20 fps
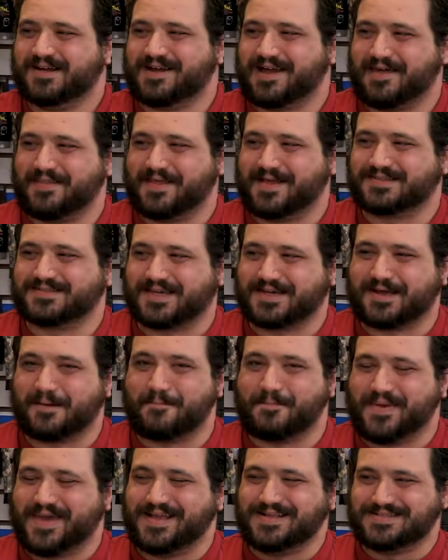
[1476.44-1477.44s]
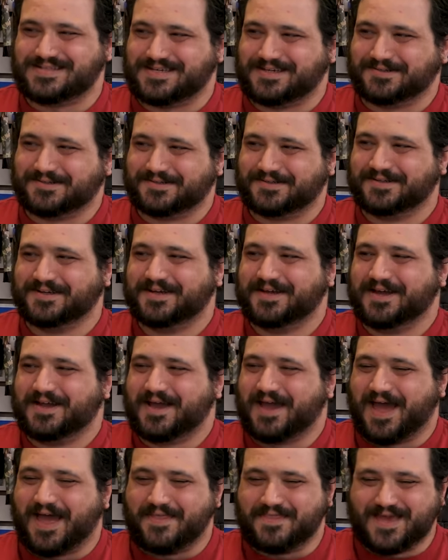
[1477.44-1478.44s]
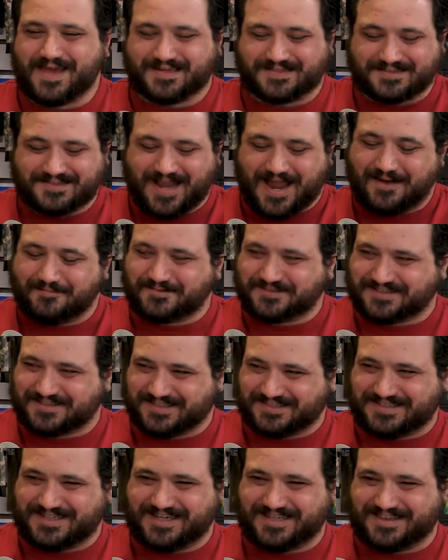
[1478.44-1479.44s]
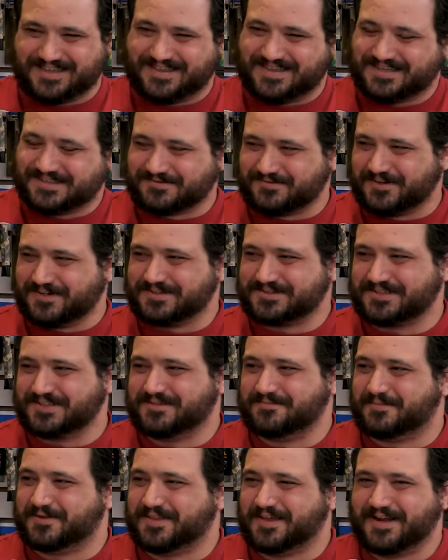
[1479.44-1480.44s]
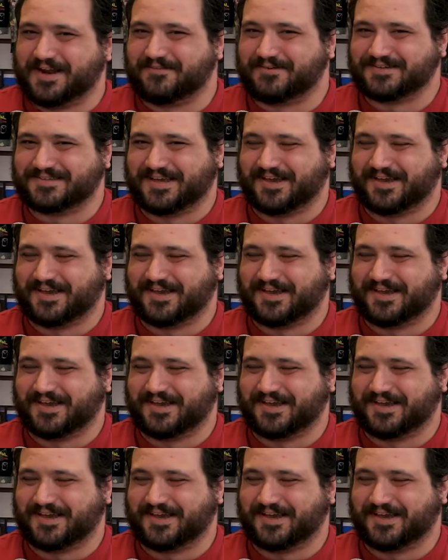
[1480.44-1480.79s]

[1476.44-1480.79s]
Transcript: And that's like a big deal. Yeah. And they establish the teeth in this version, but they never